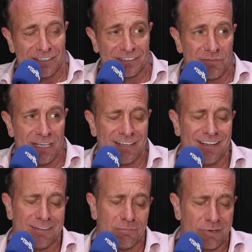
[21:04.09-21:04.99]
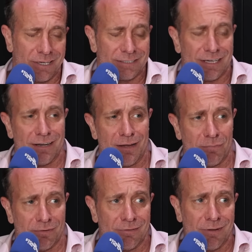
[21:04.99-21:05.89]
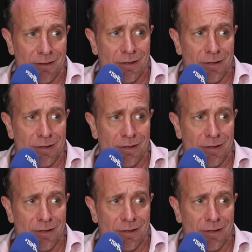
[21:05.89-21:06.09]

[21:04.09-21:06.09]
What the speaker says: I said, yeah, the breakdown happened.